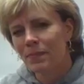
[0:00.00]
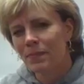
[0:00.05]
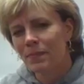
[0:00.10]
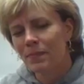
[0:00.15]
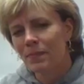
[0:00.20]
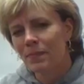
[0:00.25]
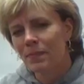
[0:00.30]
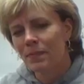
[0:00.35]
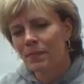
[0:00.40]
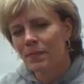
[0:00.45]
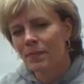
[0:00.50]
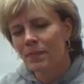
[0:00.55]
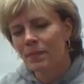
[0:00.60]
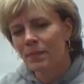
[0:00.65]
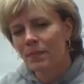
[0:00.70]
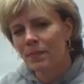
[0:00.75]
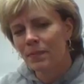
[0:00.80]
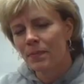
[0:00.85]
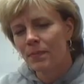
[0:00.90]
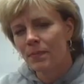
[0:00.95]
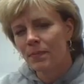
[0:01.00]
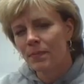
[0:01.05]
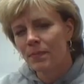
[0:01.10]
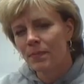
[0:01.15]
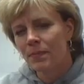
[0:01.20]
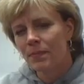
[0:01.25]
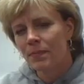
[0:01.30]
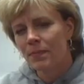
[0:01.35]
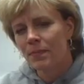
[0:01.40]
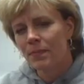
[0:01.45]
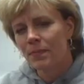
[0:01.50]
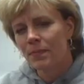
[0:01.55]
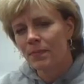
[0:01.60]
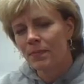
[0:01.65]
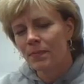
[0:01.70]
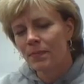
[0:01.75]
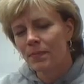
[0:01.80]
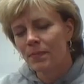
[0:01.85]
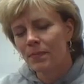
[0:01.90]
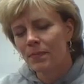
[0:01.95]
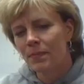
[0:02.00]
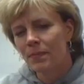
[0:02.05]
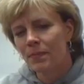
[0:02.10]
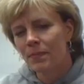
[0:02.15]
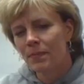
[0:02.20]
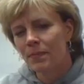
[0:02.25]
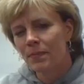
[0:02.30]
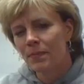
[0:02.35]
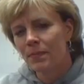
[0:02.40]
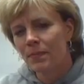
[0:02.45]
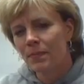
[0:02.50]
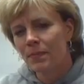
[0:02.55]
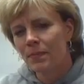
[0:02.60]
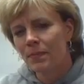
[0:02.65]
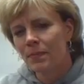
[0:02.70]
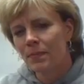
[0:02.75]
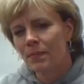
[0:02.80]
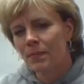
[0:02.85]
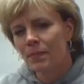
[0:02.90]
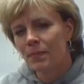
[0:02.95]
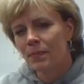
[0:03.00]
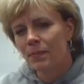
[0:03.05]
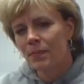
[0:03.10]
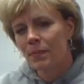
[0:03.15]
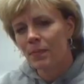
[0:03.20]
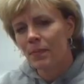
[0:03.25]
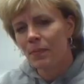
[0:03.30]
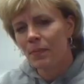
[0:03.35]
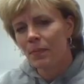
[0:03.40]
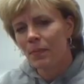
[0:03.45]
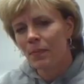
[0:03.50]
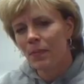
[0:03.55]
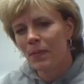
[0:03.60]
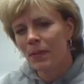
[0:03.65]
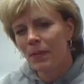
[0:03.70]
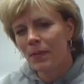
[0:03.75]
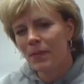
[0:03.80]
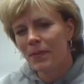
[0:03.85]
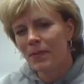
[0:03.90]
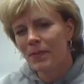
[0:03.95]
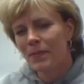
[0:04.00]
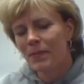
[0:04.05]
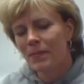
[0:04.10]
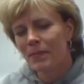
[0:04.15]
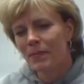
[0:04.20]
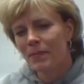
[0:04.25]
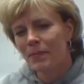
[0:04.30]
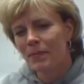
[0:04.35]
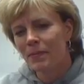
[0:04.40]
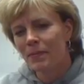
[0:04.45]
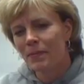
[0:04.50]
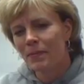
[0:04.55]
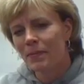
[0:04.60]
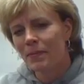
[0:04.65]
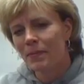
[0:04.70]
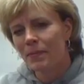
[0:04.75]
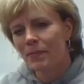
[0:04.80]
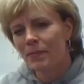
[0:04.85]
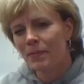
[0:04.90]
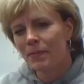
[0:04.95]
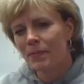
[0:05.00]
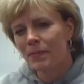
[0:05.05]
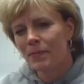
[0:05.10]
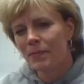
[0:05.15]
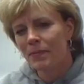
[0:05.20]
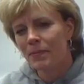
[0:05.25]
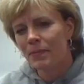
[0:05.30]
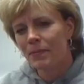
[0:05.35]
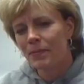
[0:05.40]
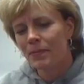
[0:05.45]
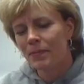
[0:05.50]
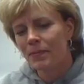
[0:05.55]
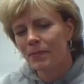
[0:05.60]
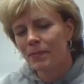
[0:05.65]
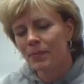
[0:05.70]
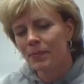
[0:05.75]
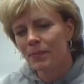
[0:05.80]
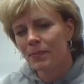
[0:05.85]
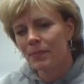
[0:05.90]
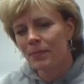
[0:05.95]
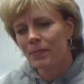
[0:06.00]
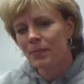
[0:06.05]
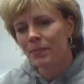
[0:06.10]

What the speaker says: The person shown says nothing.